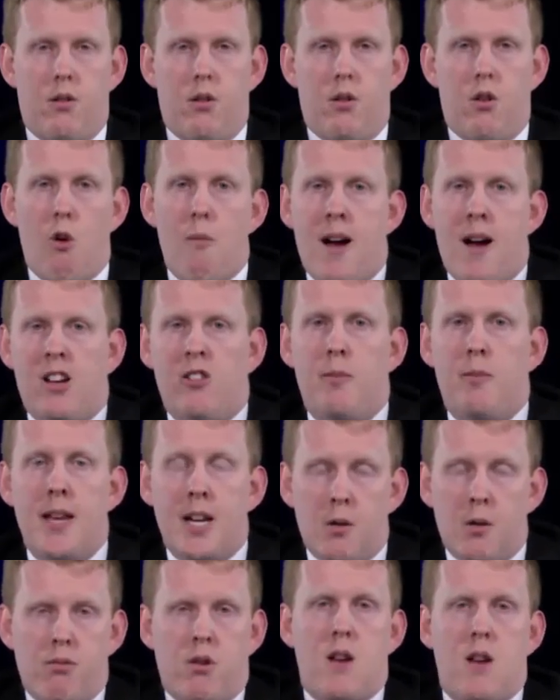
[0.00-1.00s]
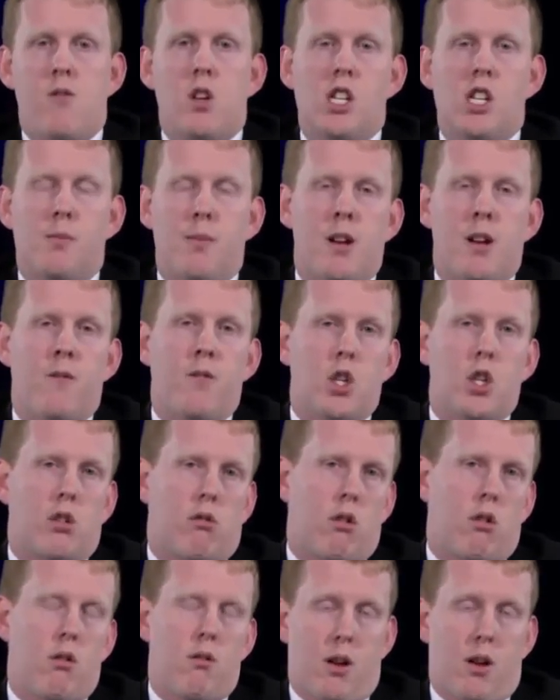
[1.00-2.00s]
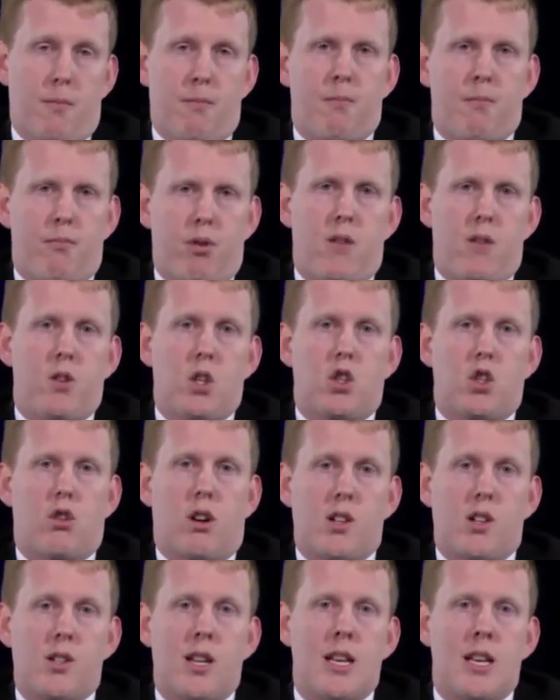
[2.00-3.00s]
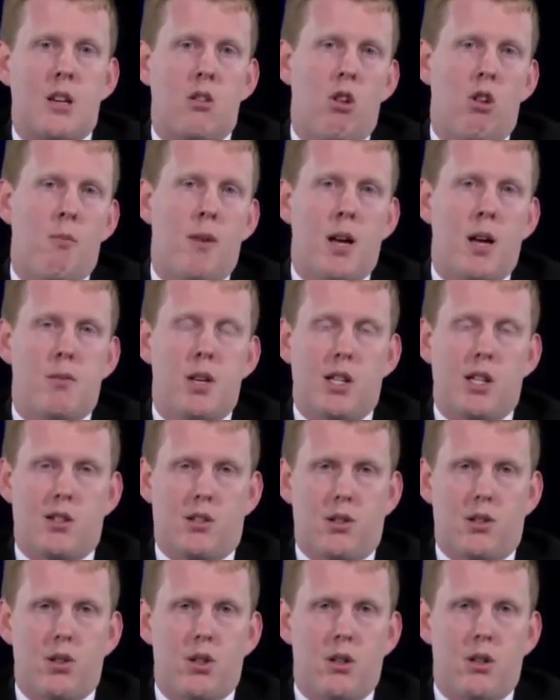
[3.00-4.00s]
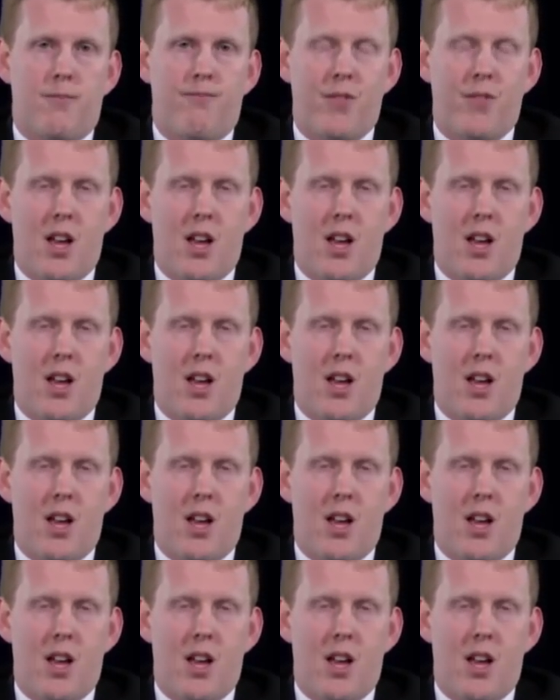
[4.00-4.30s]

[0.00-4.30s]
who may have been a previous beneficiary, a previous trustee who may be excluded.